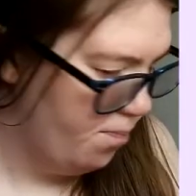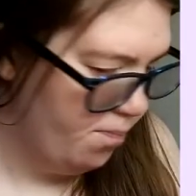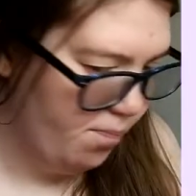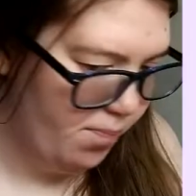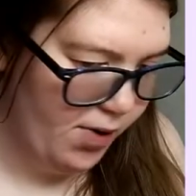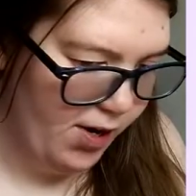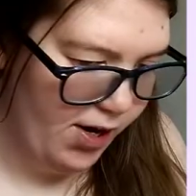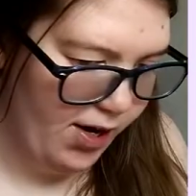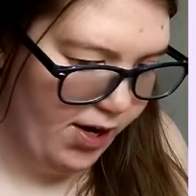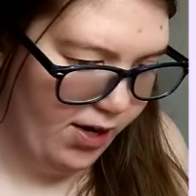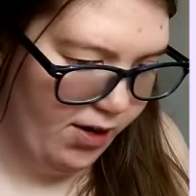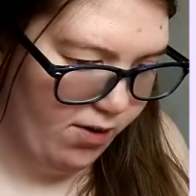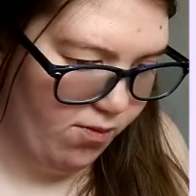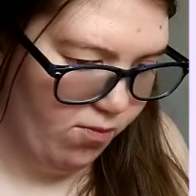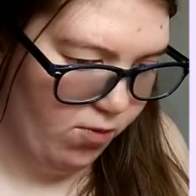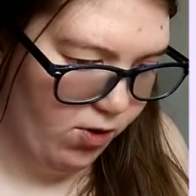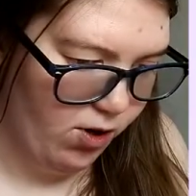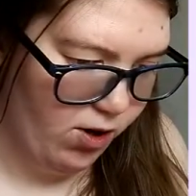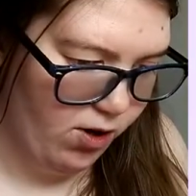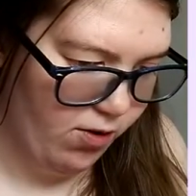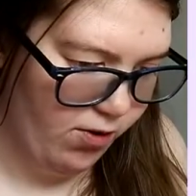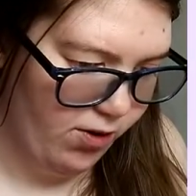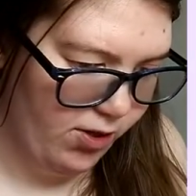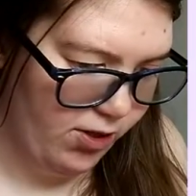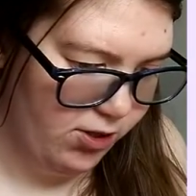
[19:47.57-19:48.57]
But we're
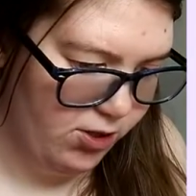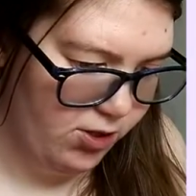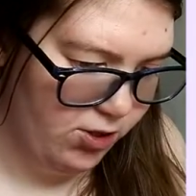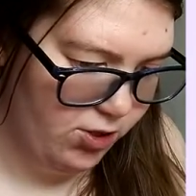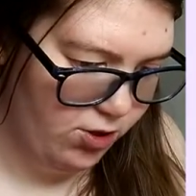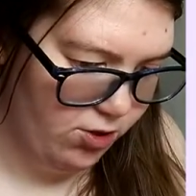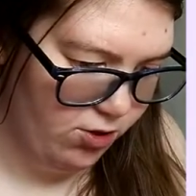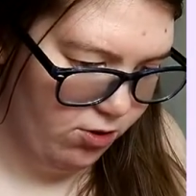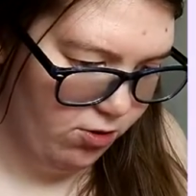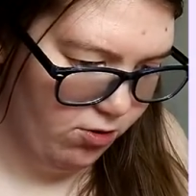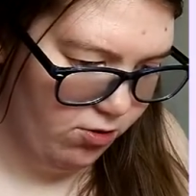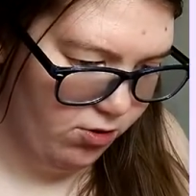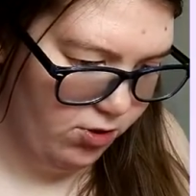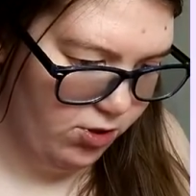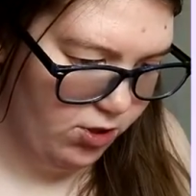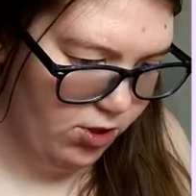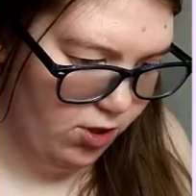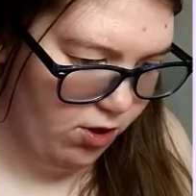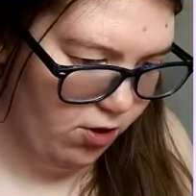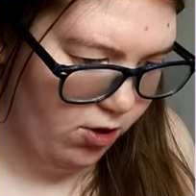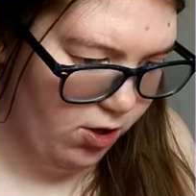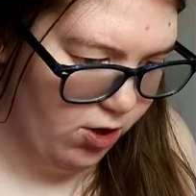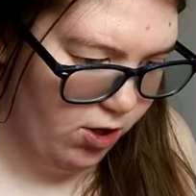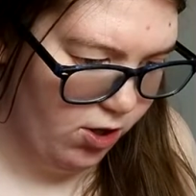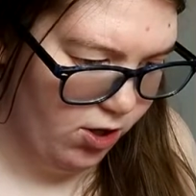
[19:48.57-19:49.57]
going to,
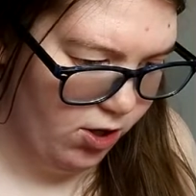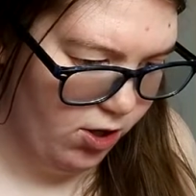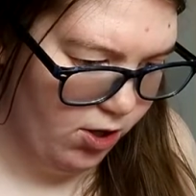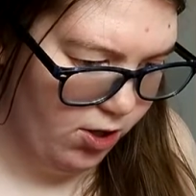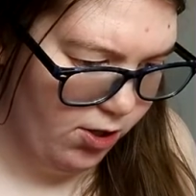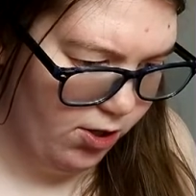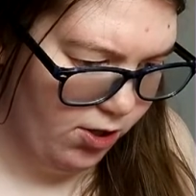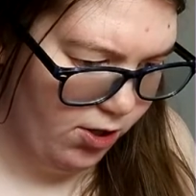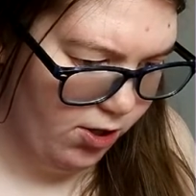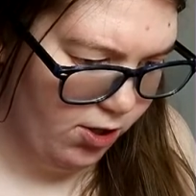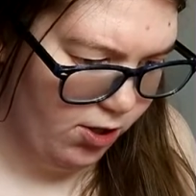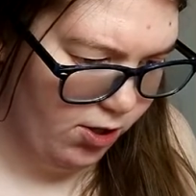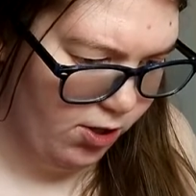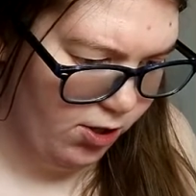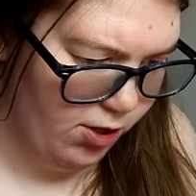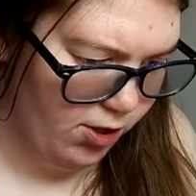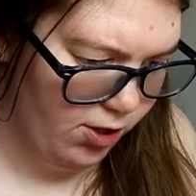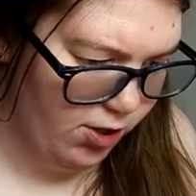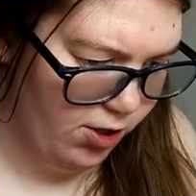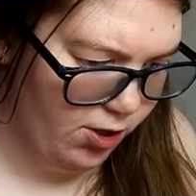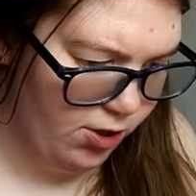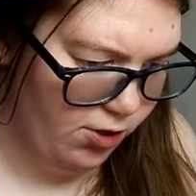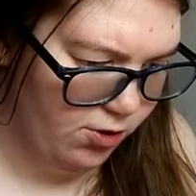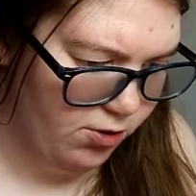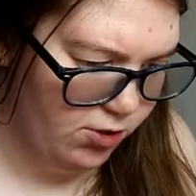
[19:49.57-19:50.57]
so you're
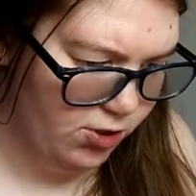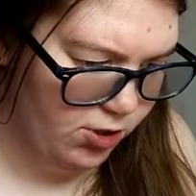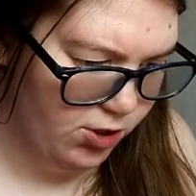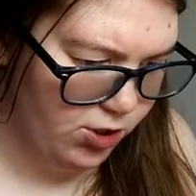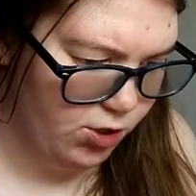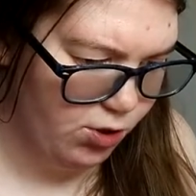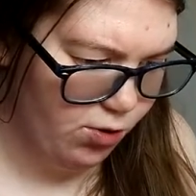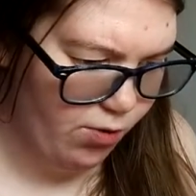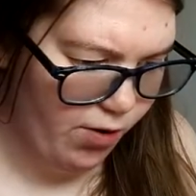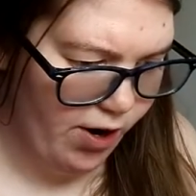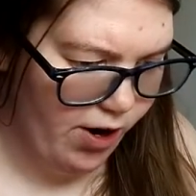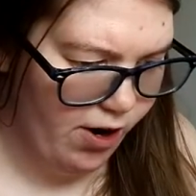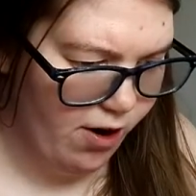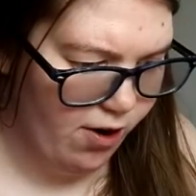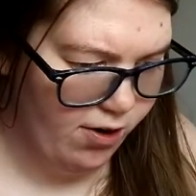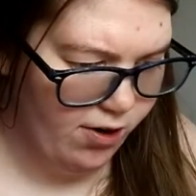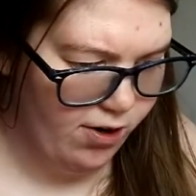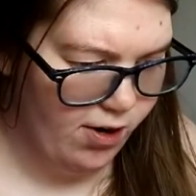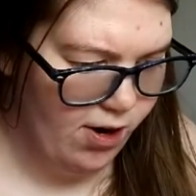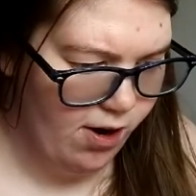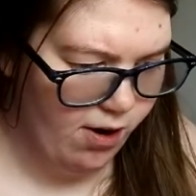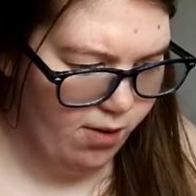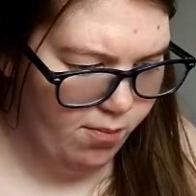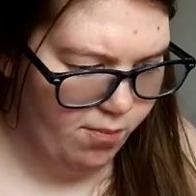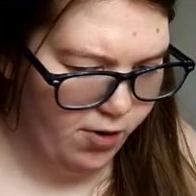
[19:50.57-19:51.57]
going to use the
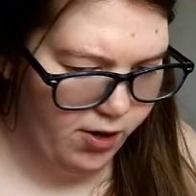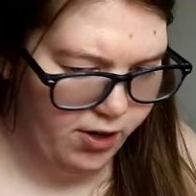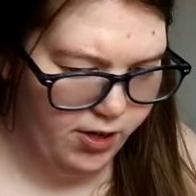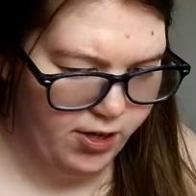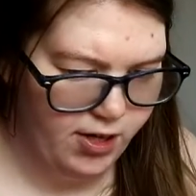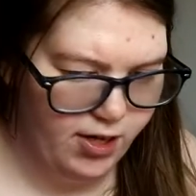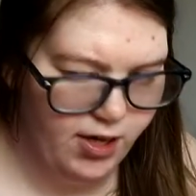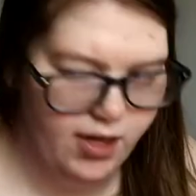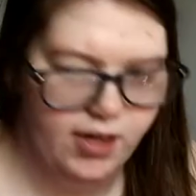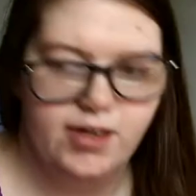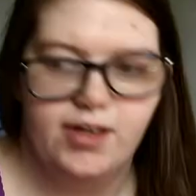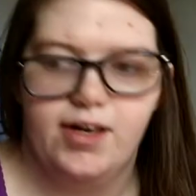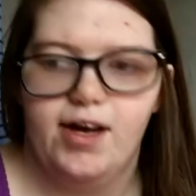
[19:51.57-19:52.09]
square marquee.